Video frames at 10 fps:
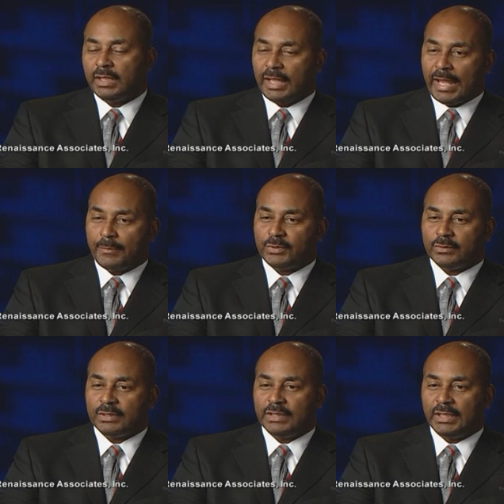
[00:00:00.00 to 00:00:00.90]
capture
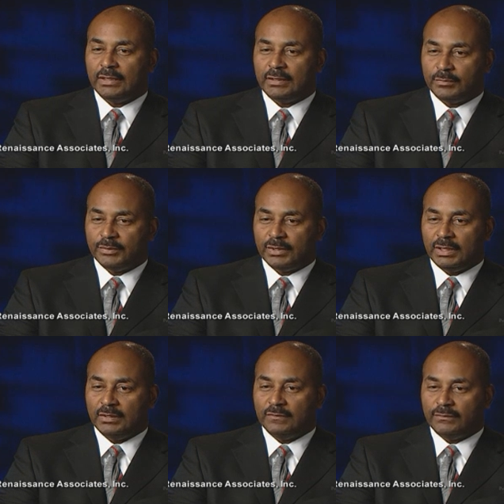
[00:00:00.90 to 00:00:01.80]
the data that was
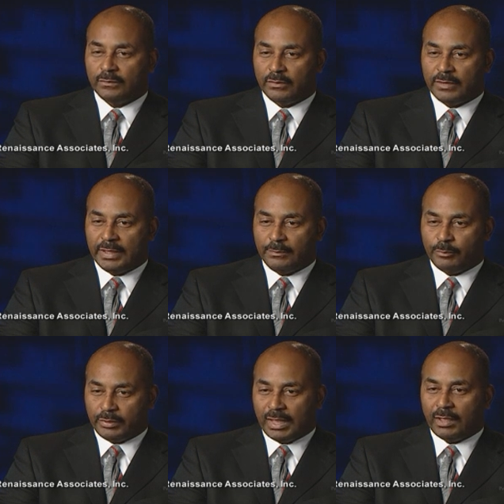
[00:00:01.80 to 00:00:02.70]
needed for that
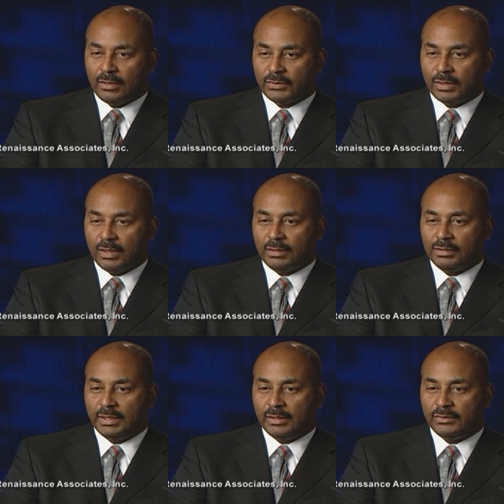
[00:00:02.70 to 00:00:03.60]
product's
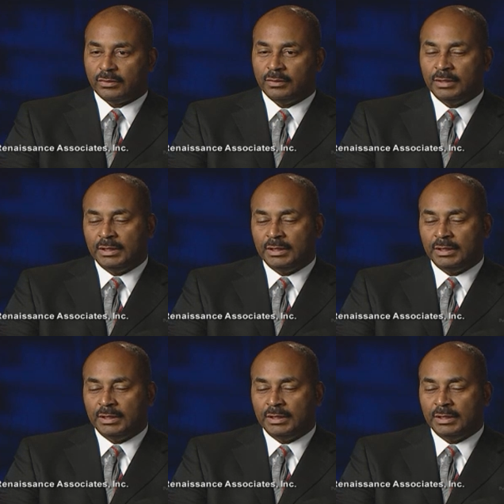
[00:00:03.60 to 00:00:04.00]
architecture,